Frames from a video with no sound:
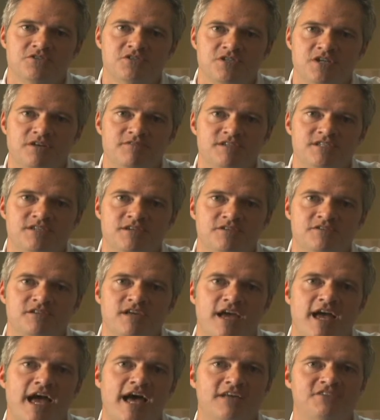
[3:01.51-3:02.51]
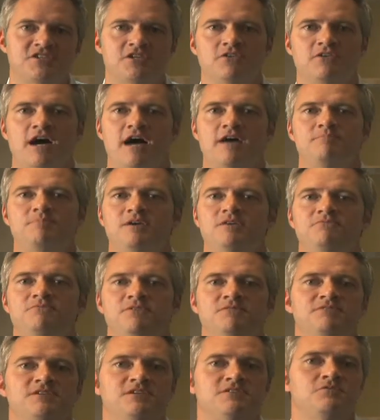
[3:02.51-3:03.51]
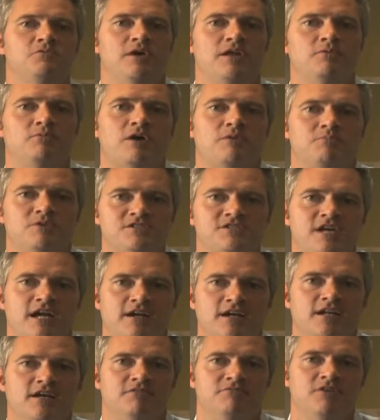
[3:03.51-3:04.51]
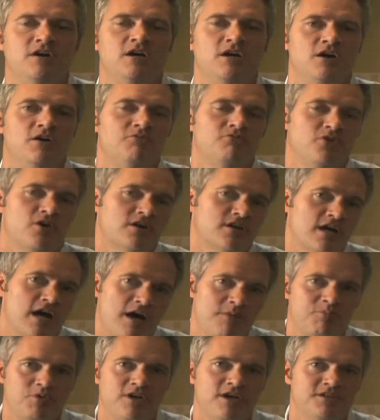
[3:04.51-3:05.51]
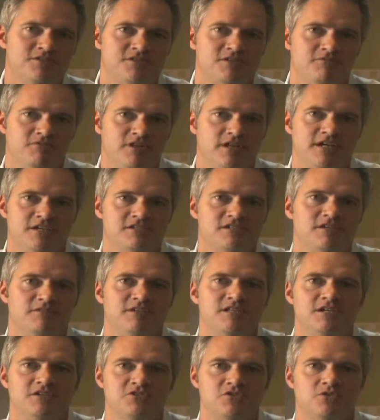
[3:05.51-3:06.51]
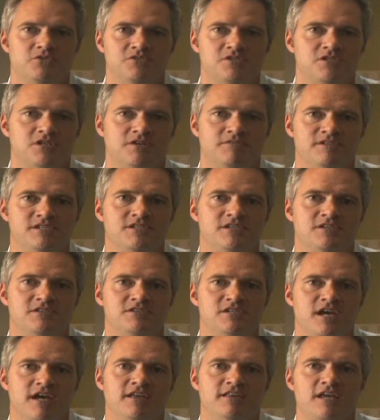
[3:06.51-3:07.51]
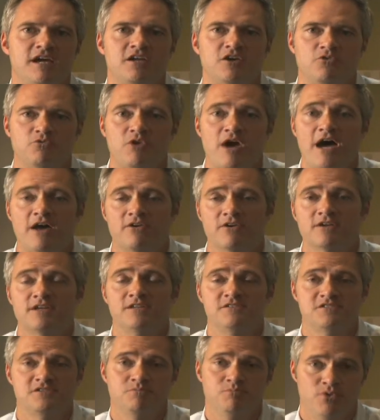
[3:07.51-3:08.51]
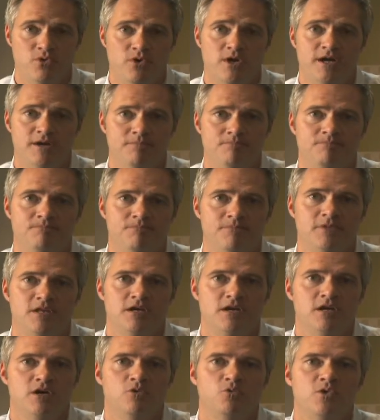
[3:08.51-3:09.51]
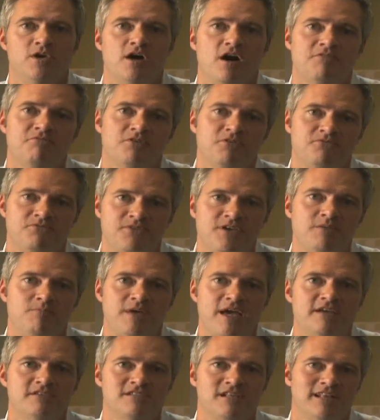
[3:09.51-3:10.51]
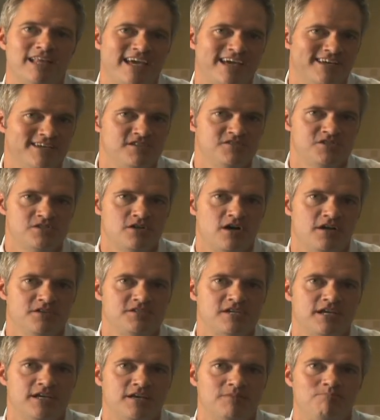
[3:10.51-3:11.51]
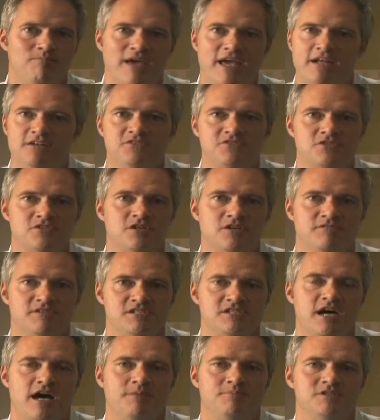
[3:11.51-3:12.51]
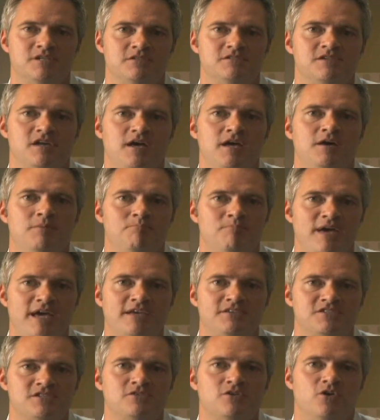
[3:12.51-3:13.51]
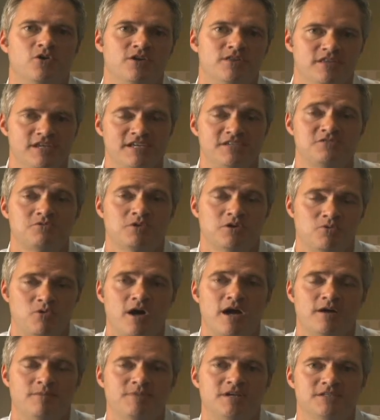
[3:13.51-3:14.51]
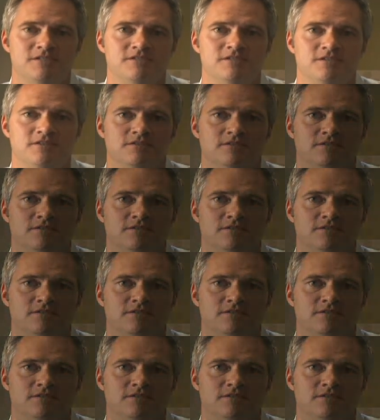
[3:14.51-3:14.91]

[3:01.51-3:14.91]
services, ask your IP5280 representative for a comprehensive list of additional services that your router can support. We offer fee-based LAN consulting and managed service options based on these requirements.